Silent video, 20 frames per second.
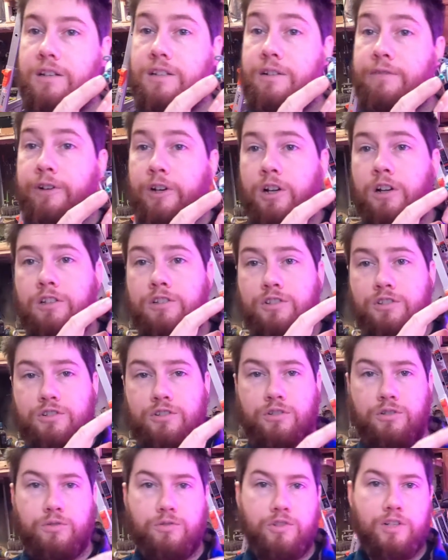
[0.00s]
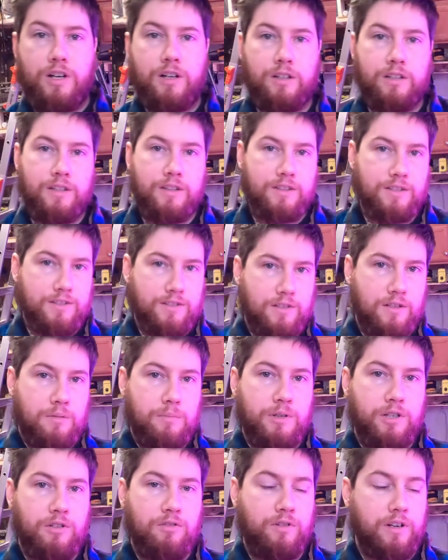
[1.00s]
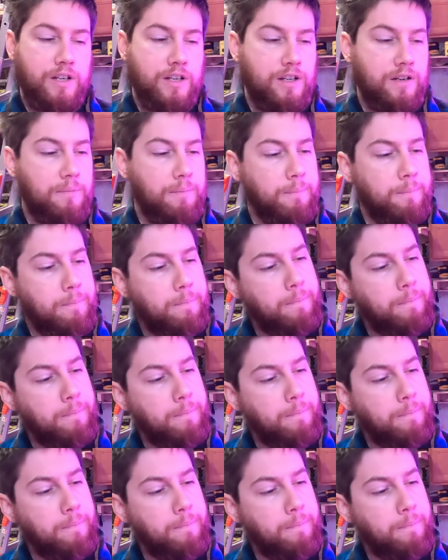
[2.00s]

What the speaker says: different color screw. Generally, this is going to be green.